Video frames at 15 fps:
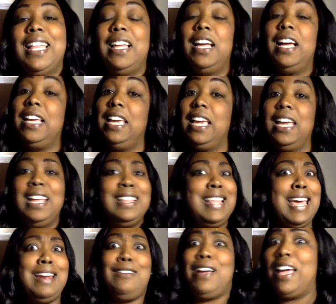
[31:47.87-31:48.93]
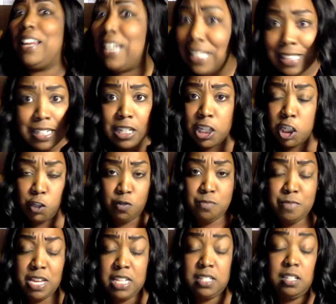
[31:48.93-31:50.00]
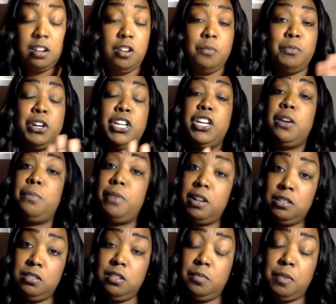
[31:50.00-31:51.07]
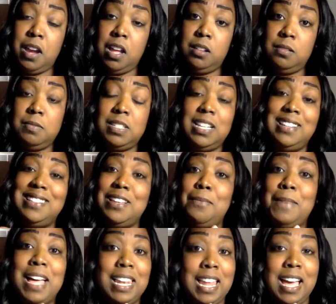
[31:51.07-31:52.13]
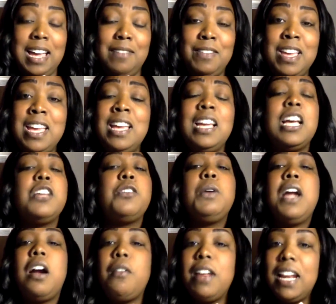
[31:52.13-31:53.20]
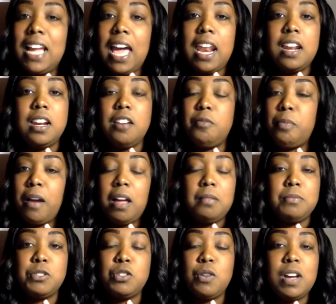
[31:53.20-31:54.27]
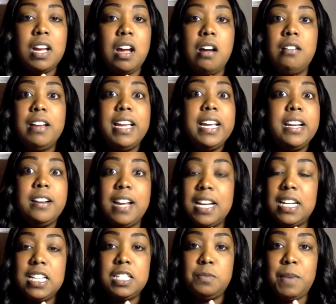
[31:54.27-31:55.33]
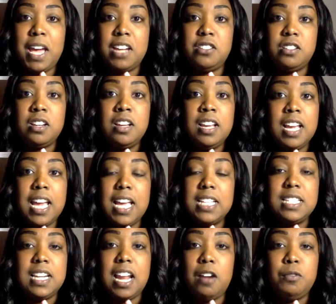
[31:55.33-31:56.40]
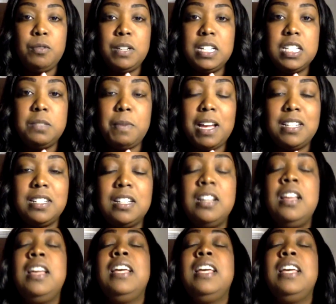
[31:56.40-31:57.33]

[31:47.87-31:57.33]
Again, that don't have nothing to do with me. So don't bring your personal problems into my life because we already got enough problems going on in here at dispatch as a 911 dispatcher.